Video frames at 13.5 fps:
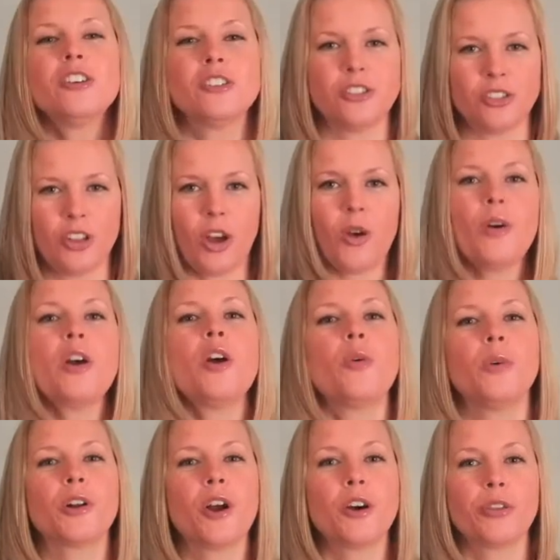So
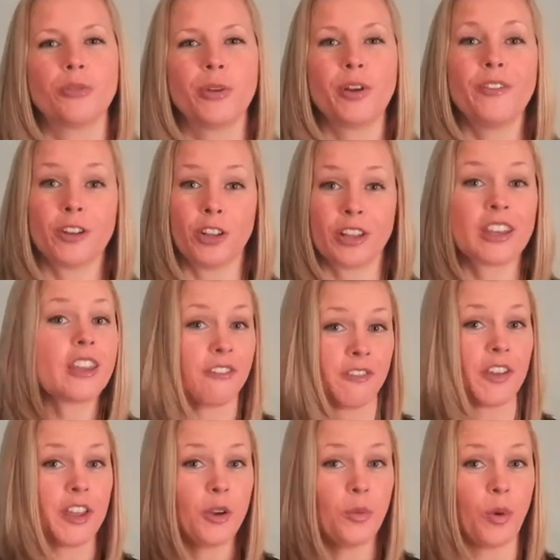we'll go through, if you're looking at
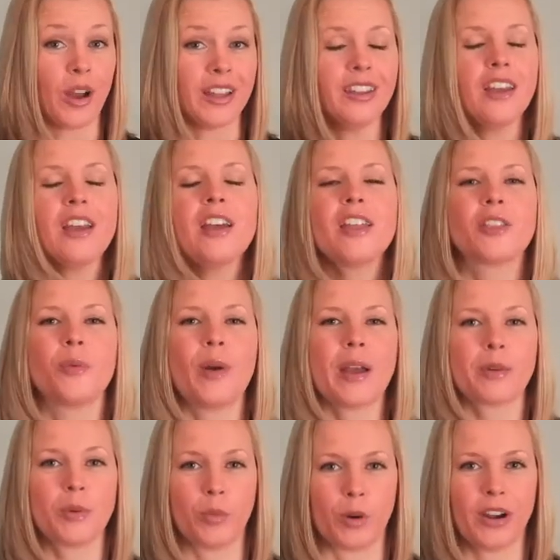figure one, the way it
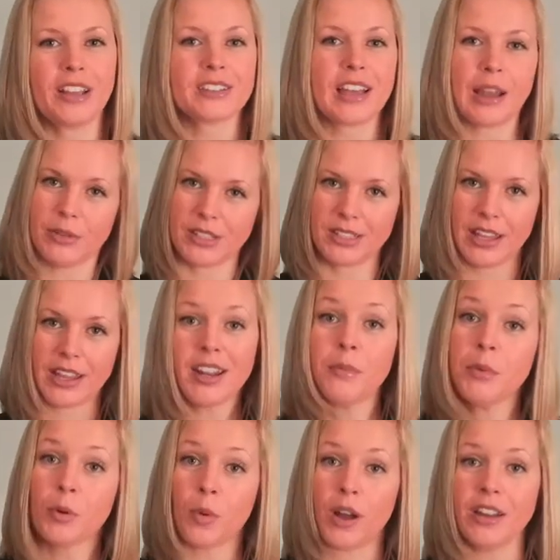would work is I would say
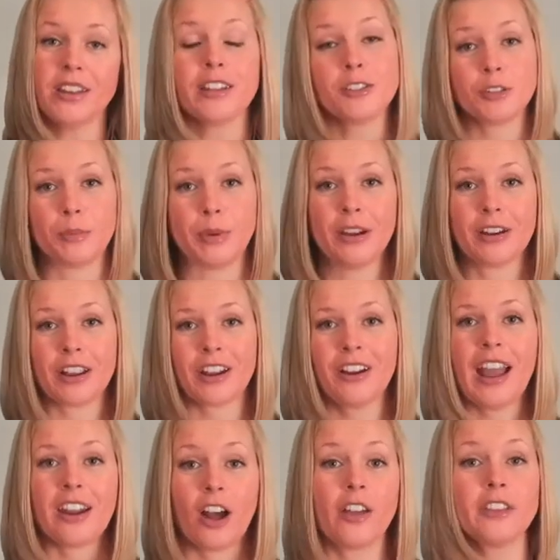number one is superior
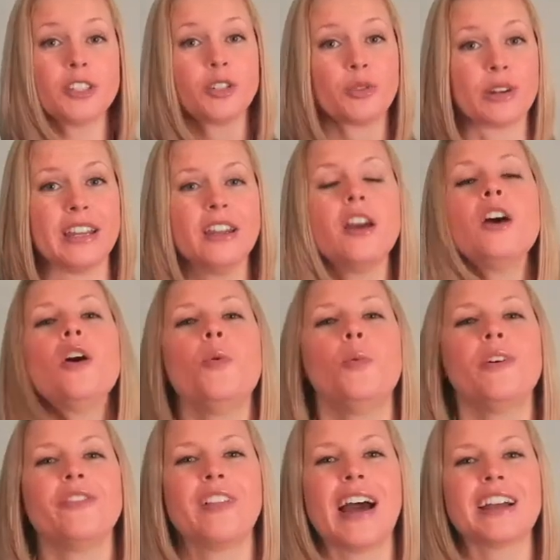and on the screen we'll
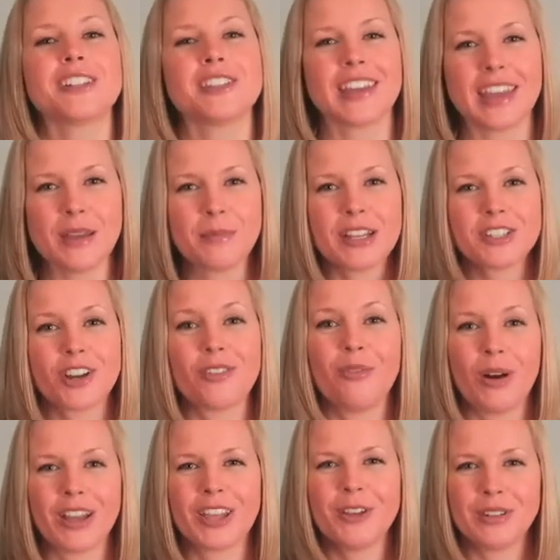flash the image of
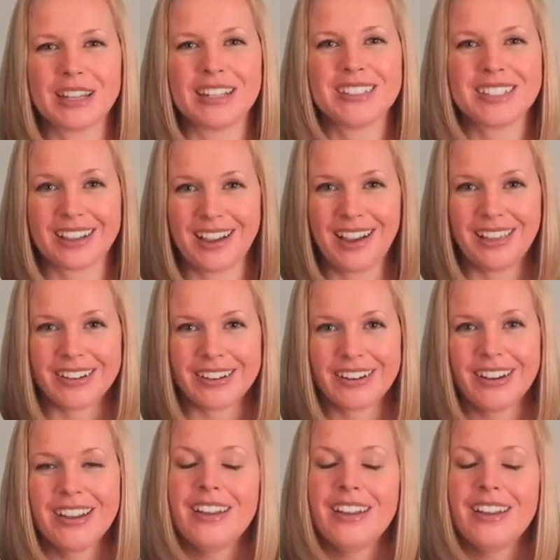what you need to color.